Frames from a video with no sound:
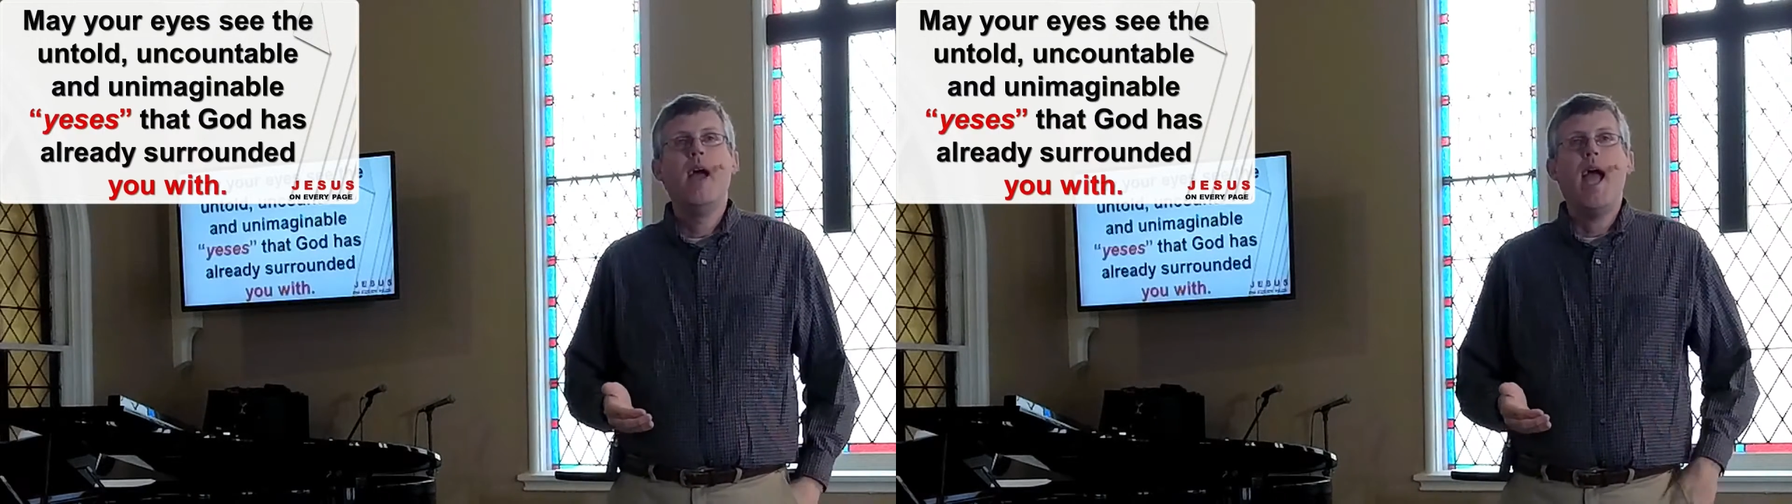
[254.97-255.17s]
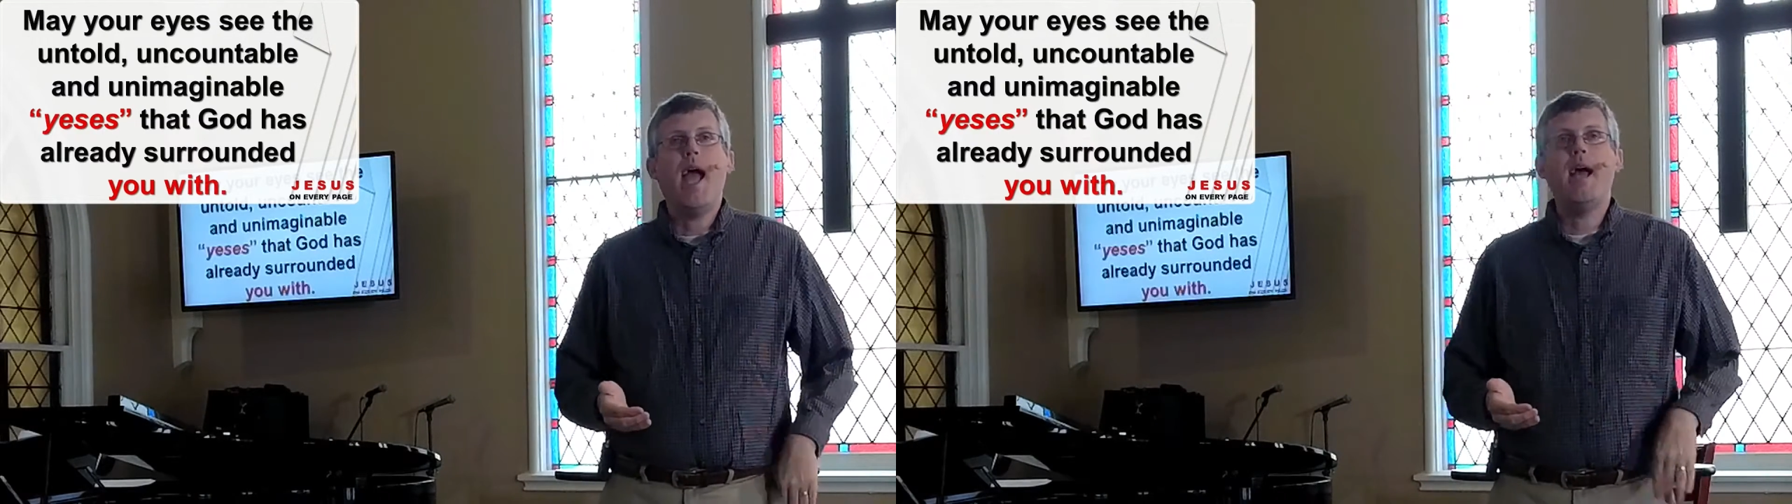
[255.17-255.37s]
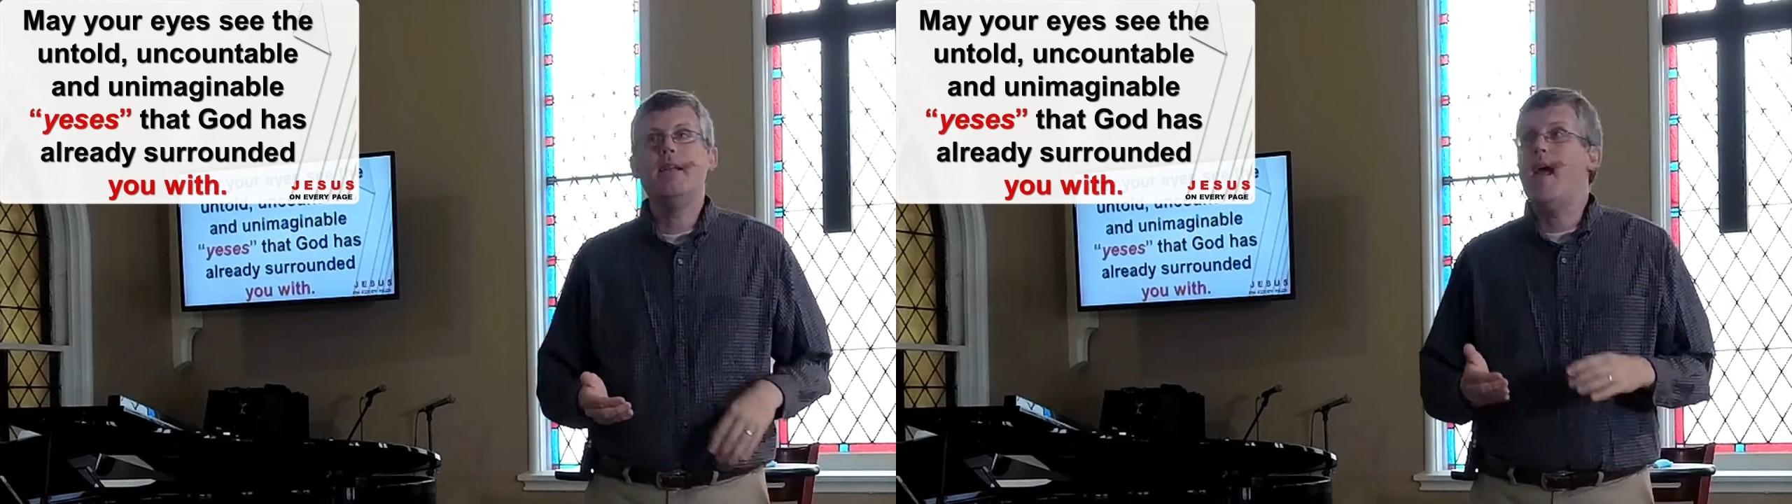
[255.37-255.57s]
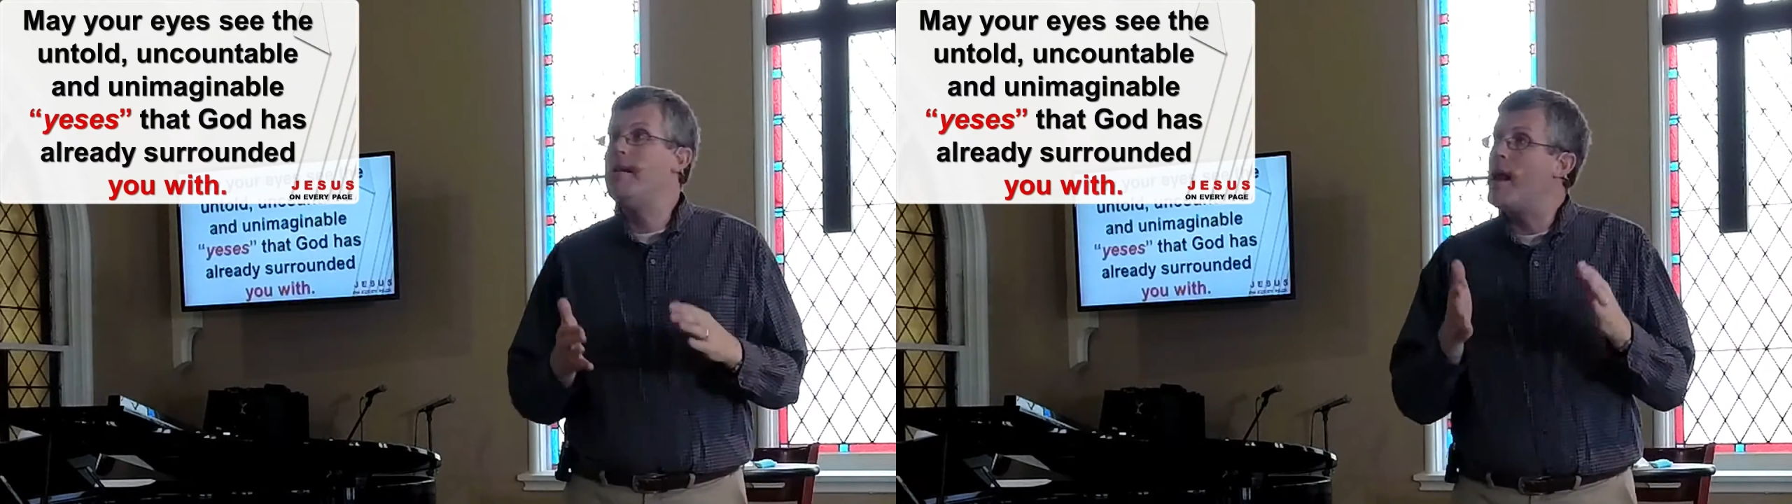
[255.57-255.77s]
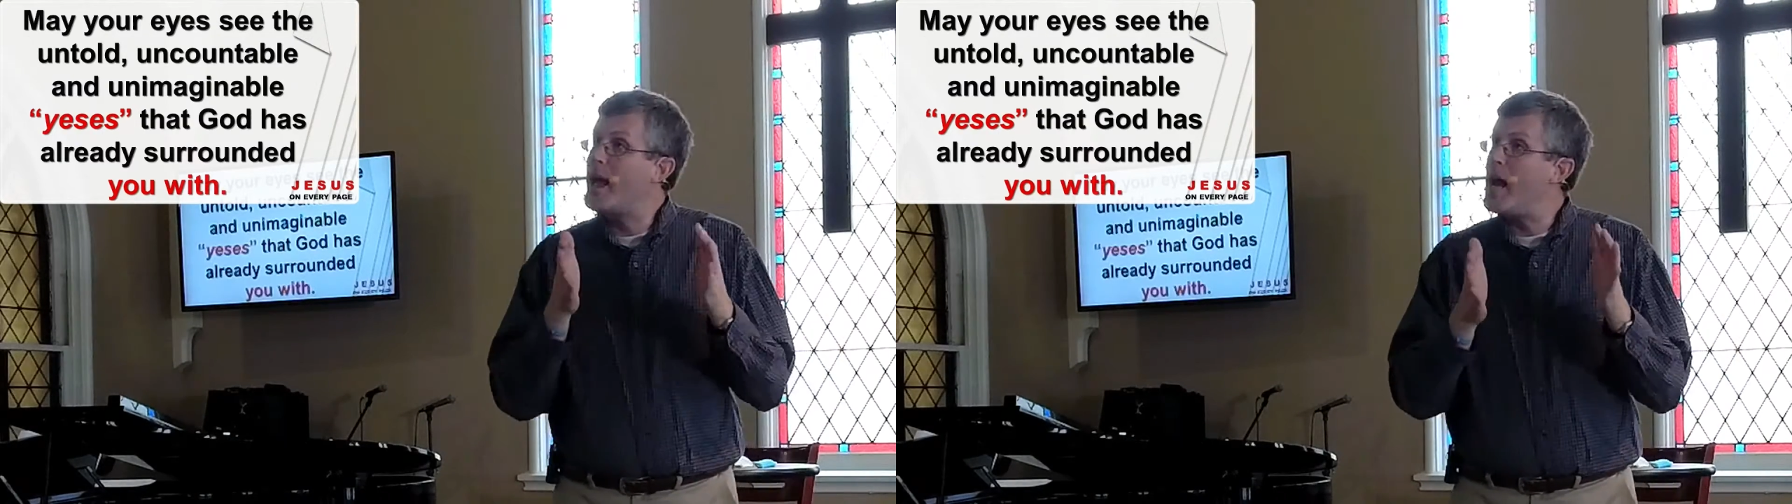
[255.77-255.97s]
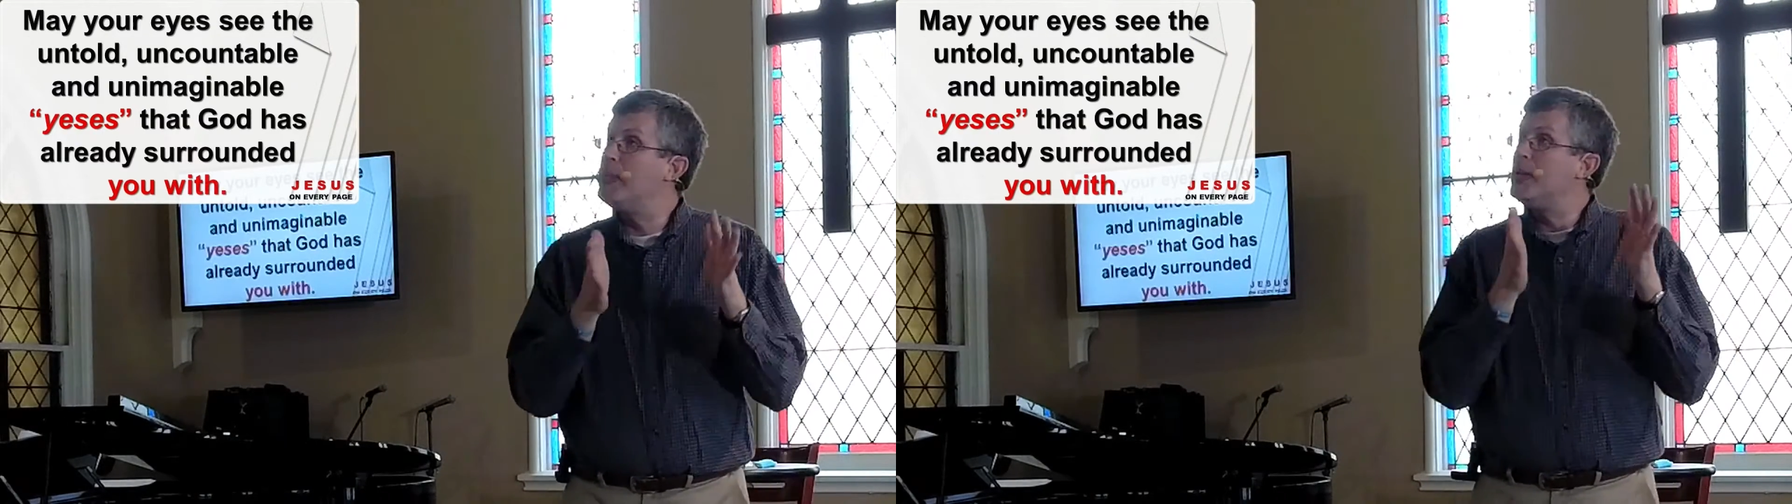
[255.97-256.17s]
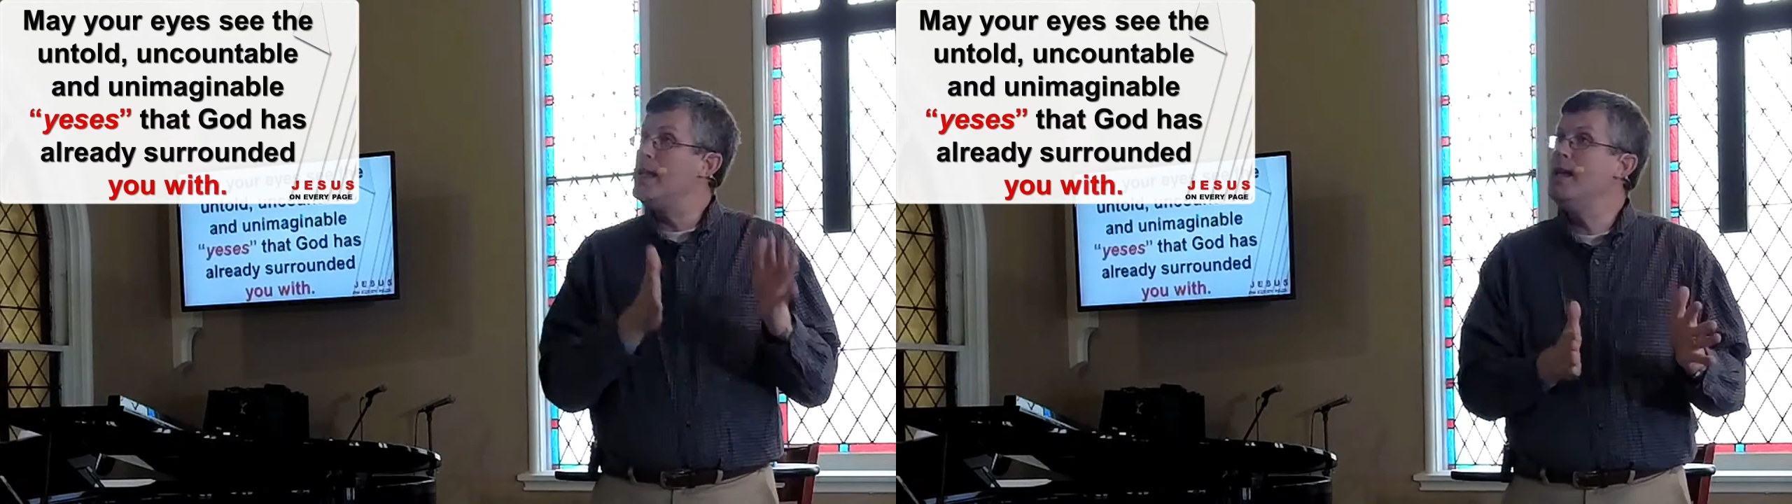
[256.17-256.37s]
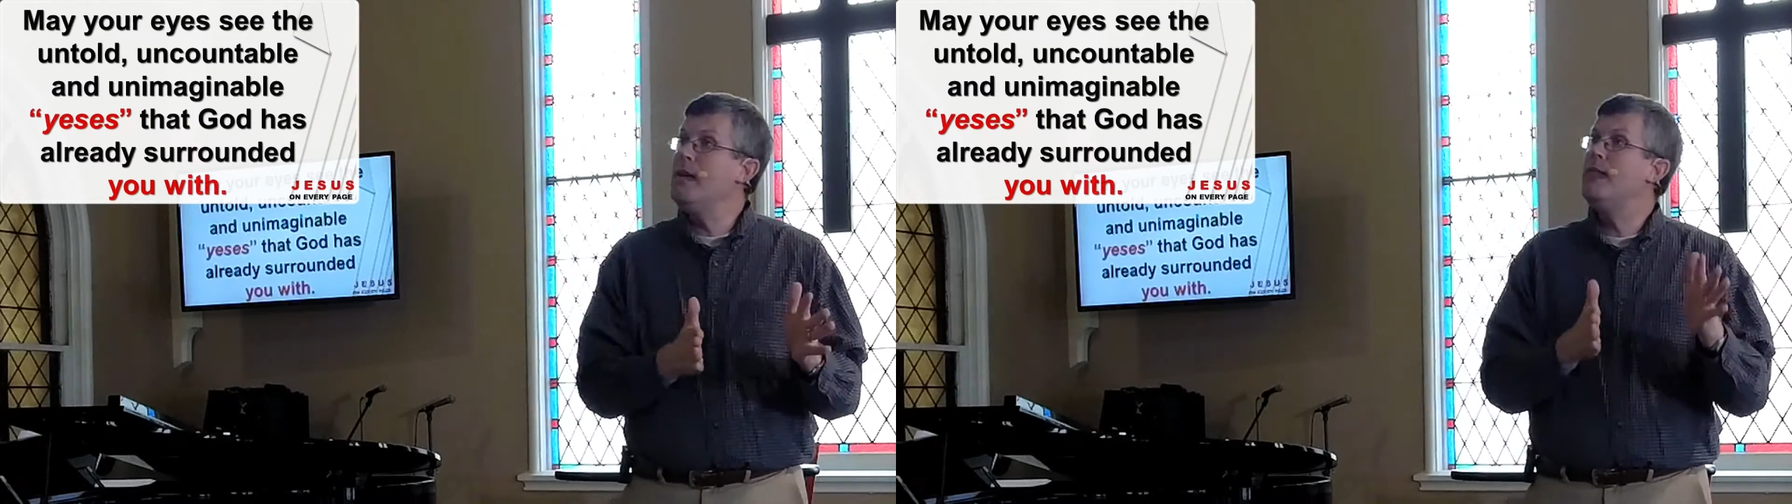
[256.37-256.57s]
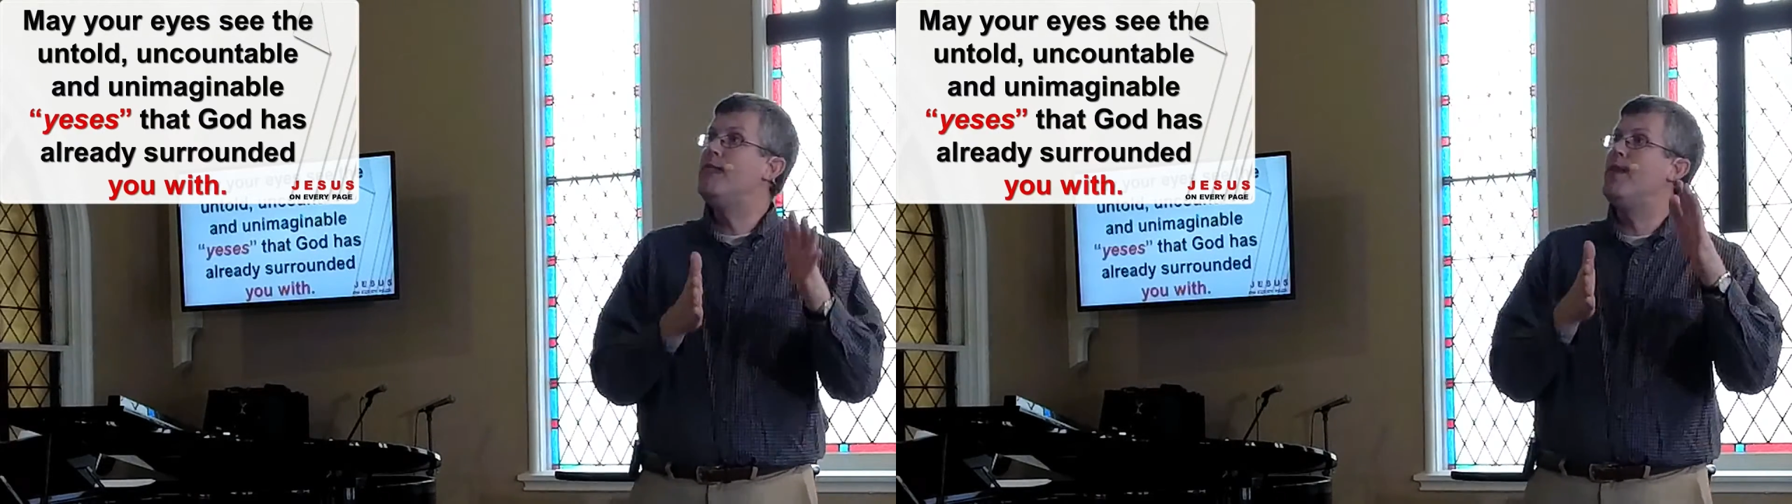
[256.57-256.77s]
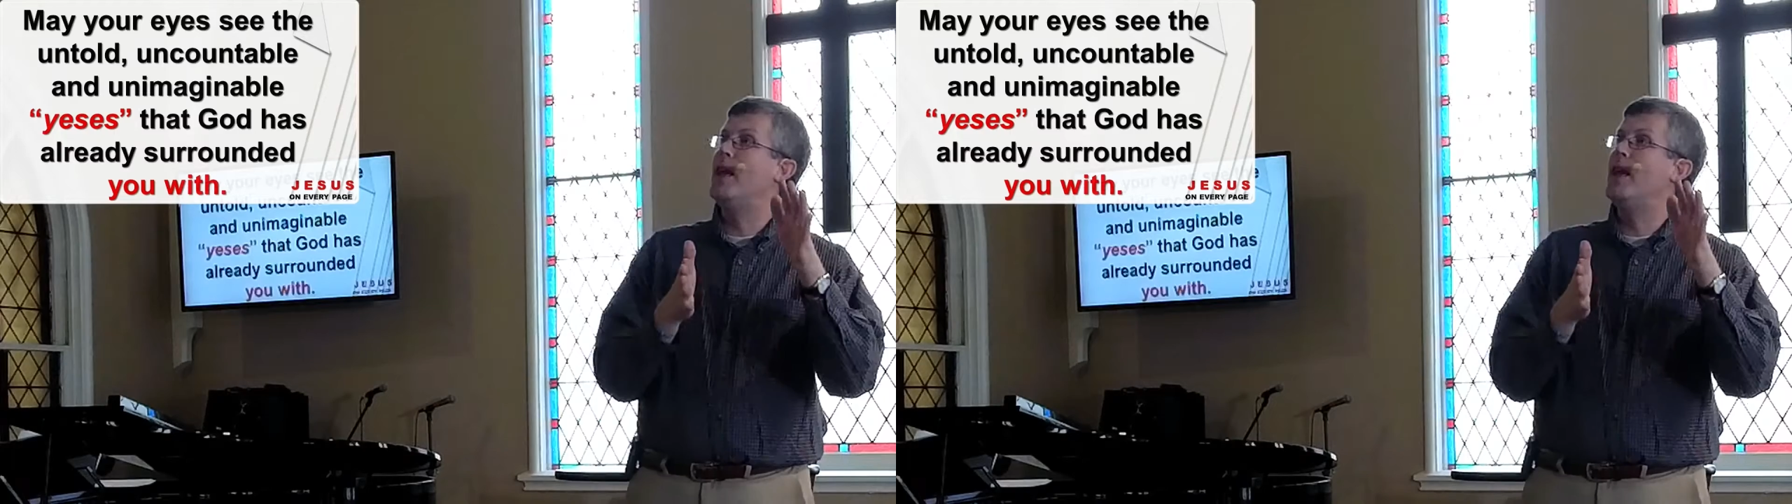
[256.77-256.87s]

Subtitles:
And I got to believe that